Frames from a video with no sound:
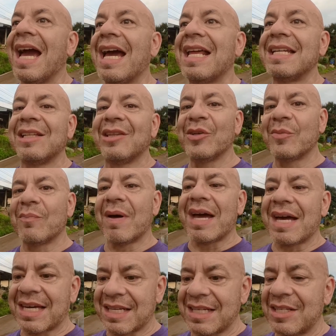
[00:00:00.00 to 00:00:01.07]
And he looked
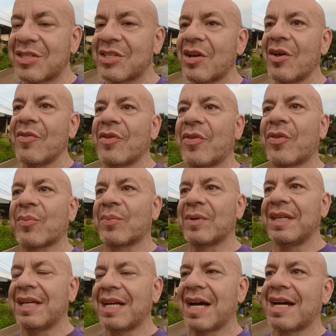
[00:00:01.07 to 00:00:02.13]
back and he saw the
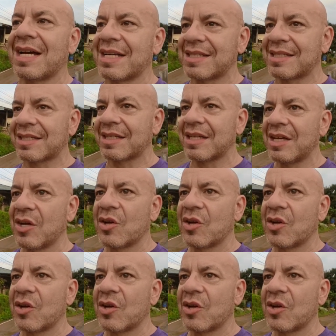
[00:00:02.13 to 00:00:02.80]
3 guys